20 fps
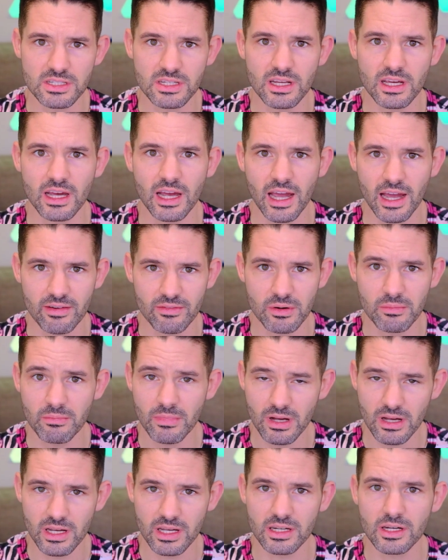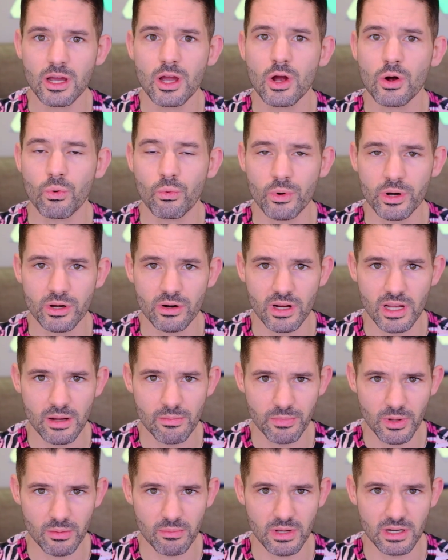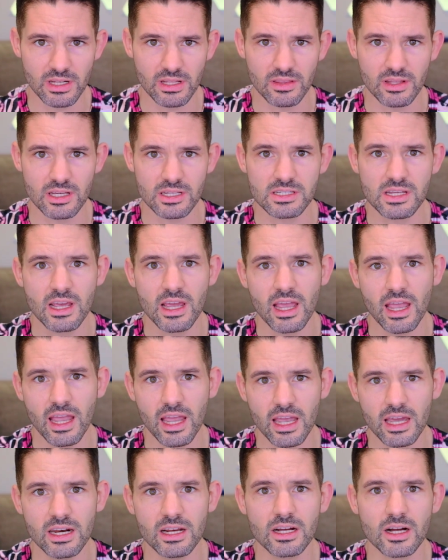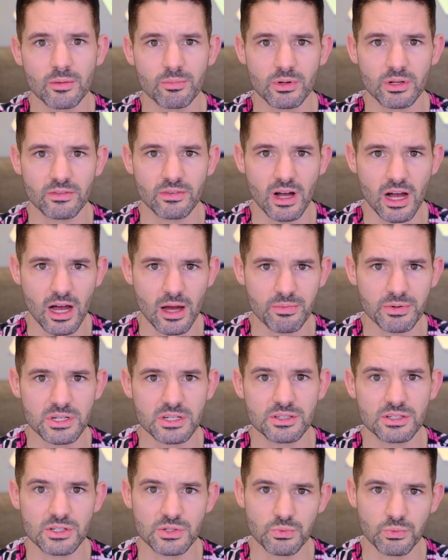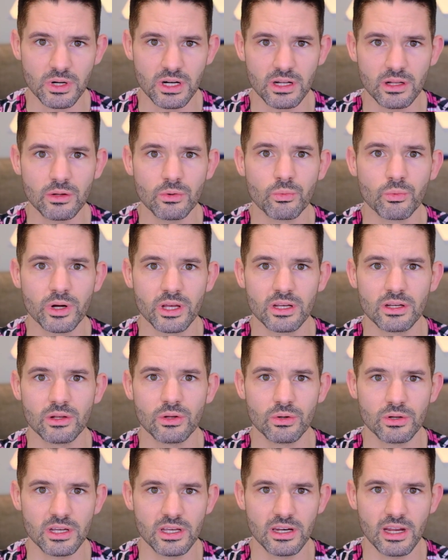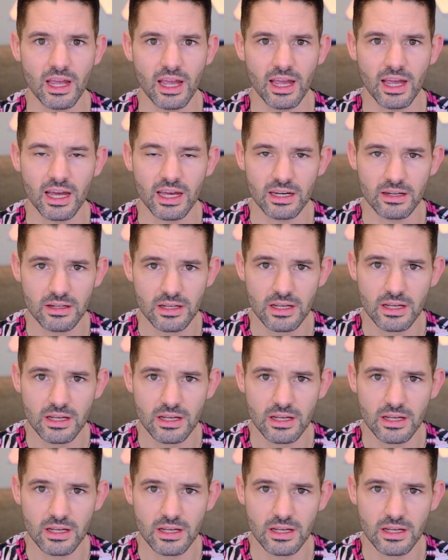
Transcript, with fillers: to have in mind when you're implementing this and a couple of options as well when looking at,